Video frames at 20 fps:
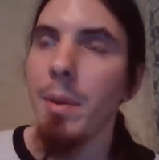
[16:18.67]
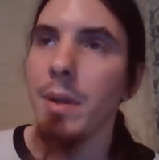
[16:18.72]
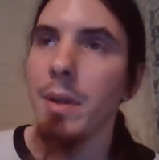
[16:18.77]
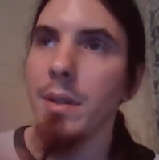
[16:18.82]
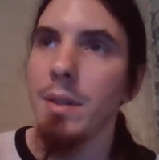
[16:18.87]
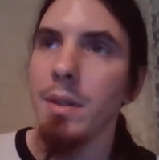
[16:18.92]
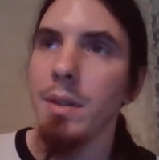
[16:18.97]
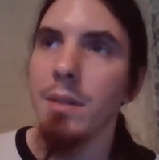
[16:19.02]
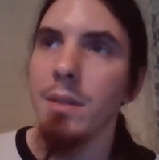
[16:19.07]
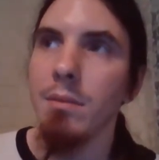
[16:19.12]

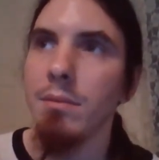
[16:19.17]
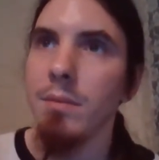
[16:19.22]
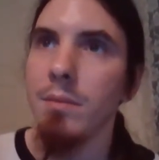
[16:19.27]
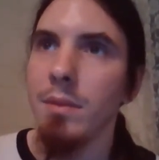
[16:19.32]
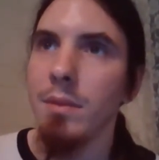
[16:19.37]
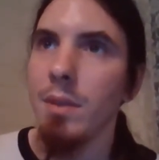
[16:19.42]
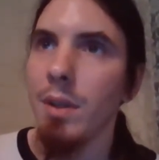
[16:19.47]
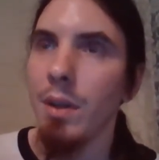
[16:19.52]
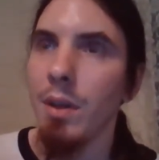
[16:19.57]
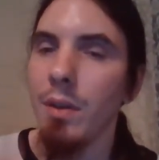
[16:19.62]
person,
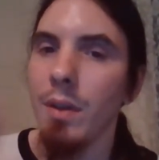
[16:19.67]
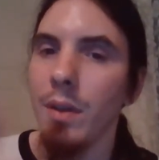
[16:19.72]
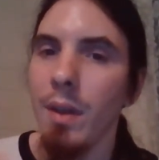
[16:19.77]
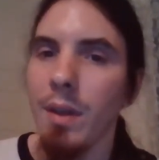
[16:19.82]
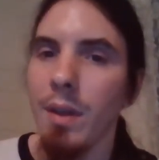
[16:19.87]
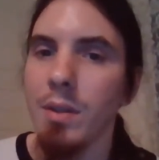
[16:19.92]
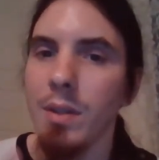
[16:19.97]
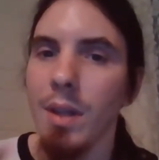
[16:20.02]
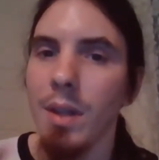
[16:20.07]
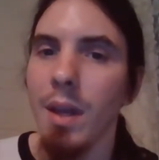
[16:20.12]
you know, that
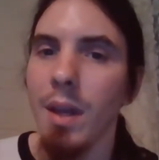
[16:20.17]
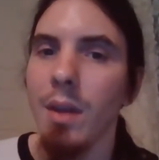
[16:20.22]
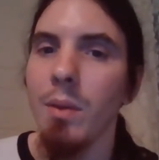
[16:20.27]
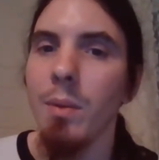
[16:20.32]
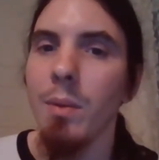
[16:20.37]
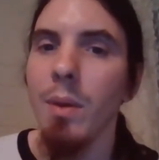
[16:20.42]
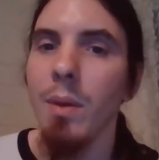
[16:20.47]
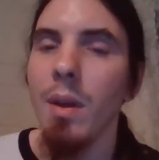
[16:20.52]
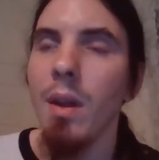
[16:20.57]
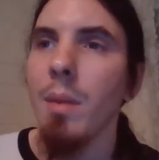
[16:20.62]
they
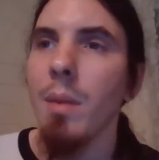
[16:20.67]
show.